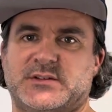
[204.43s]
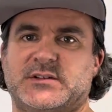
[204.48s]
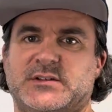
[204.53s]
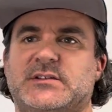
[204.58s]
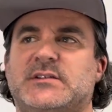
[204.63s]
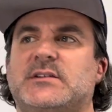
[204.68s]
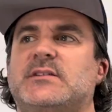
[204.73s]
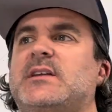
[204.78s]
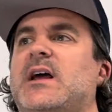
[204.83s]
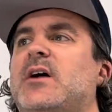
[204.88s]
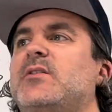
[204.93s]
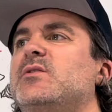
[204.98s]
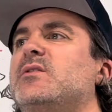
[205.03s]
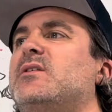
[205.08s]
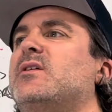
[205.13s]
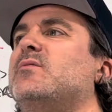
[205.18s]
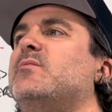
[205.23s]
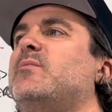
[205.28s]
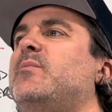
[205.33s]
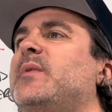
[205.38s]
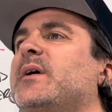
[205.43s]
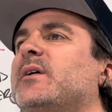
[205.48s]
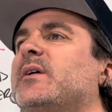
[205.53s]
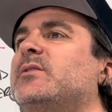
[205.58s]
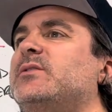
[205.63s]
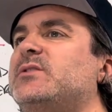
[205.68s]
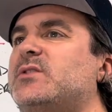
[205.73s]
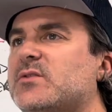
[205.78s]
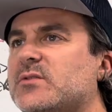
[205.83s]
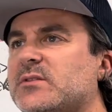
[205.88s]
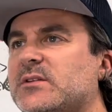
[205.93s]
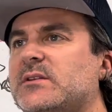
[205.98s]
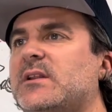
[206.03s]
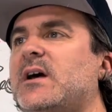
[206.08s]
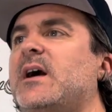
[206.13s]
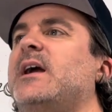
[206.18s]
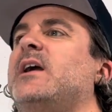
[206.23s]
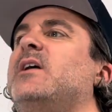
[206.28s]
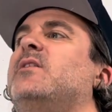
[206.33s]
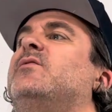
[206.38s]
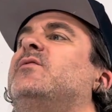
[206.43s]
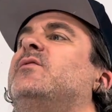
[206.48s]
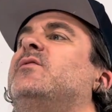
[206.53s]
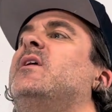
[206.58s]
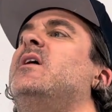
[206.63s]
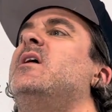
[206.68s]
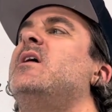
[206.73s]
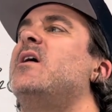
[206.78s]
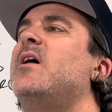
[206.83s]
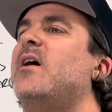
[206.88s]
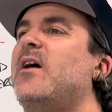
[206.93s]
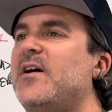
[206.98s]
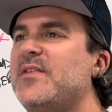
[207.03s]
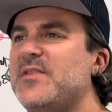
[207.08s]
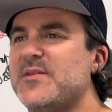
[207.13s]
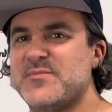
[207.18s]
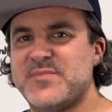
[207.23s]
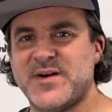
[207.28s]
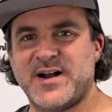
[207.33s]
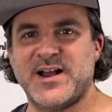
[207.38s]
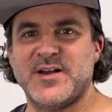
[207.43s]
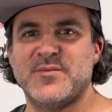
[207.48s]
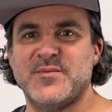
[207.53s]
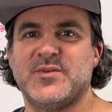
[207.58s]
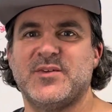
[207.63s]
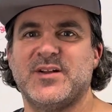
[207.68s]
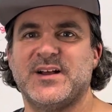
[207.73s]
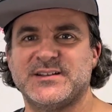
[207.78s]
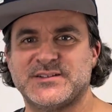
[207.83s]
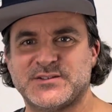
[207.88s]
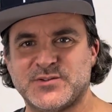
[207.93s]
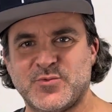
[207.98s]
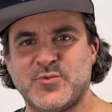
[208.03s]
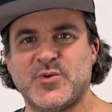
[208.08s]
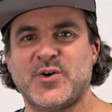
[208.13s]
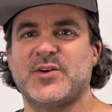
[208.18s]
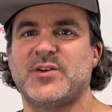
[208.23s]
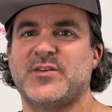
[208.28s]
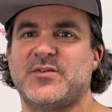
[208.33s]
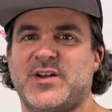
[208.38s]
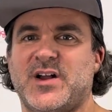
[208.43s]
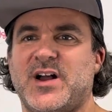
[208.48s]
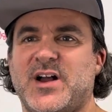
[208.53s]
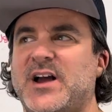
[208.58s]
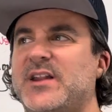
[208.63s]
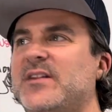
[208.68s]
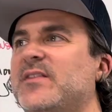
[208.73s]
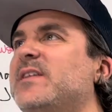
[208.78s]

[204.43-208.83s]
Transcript: This is how you can build your life on the Bible as the Word of God.